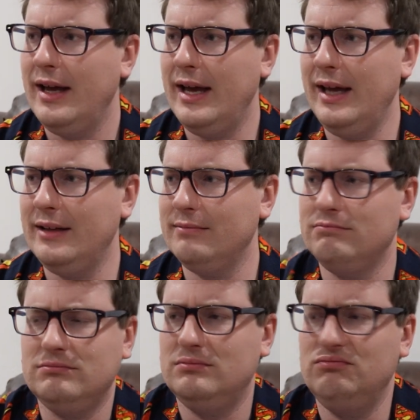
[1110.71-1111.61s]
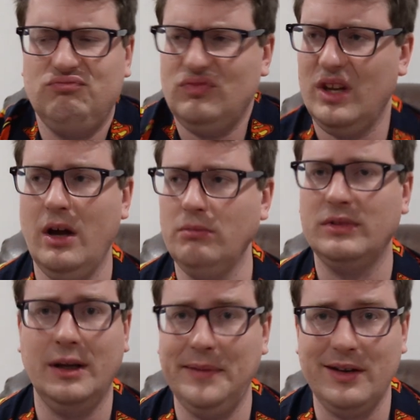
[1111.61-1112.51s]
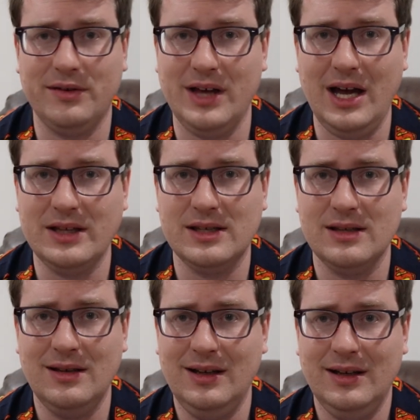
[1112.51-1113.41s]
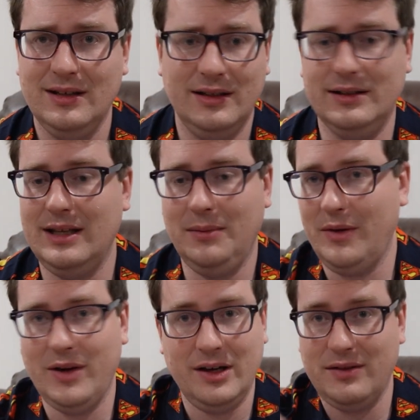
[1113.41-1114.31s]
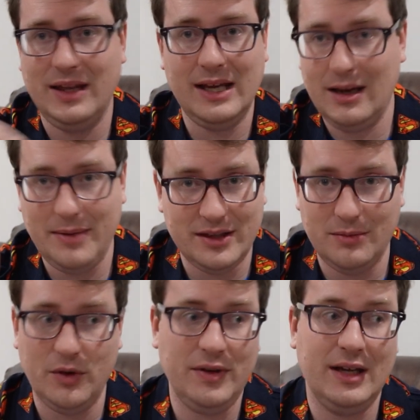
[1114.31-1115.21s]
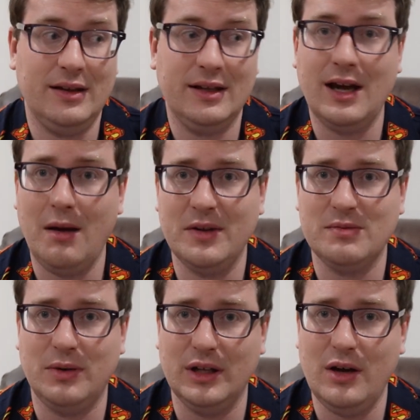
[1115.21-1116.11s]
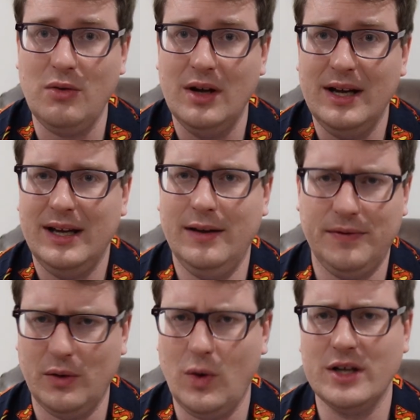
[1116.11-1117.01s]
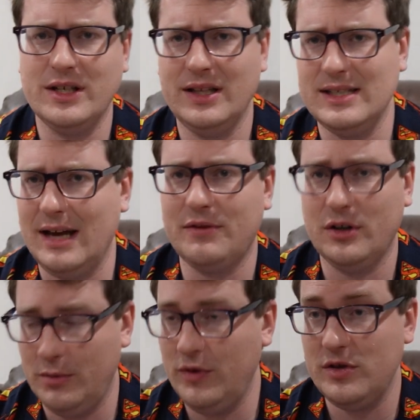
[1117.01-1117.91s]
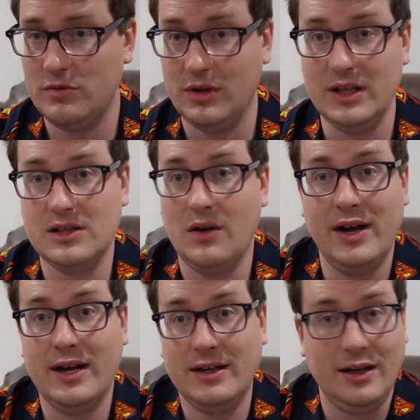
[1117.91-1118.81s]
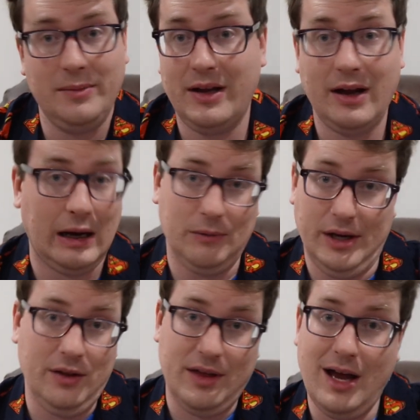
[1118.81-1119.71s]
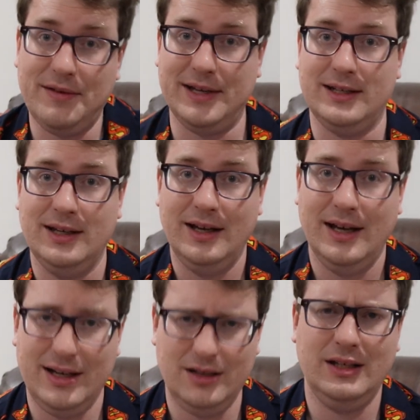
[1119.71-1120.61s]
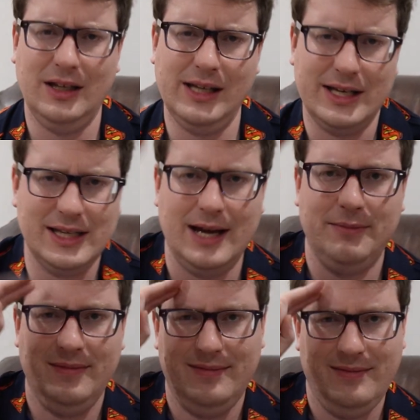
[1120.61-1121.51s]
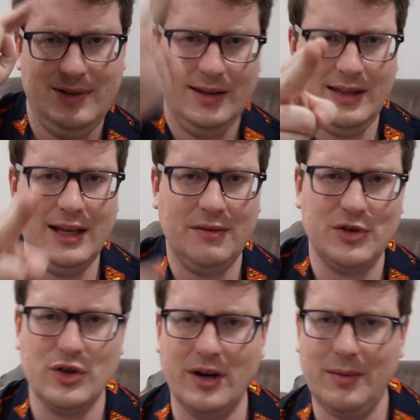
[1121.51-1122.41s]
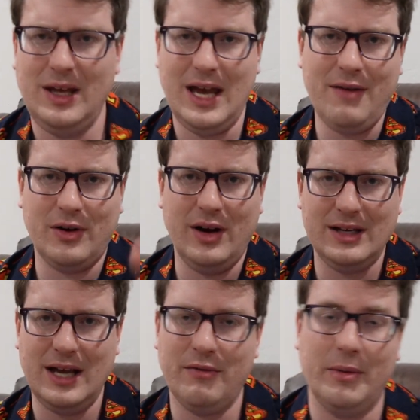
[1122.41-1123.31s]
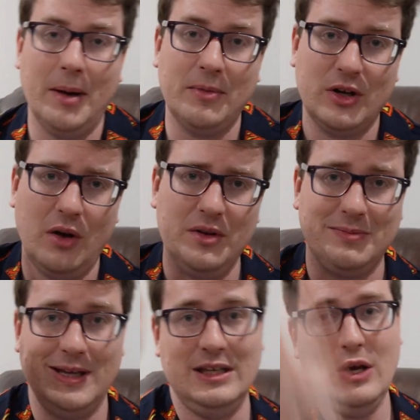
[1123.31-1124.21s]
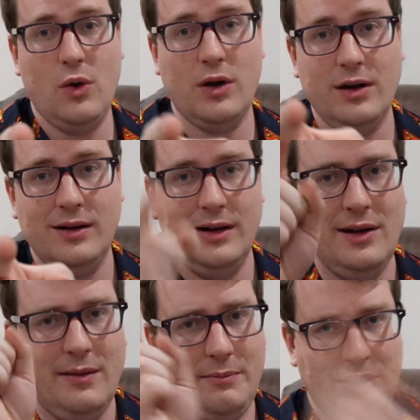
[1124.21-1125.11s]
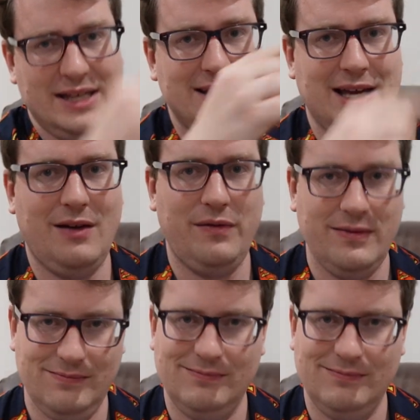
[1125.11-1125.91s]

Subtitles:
And, you know, tell me your thoughts. Tell me what you're thinking about the movie in the comments below. If you're watching this after the movie's release, go ahead and tell me what you thought of it. And until next time, thank you for joining me. Have a great day, and remember to always be your best self.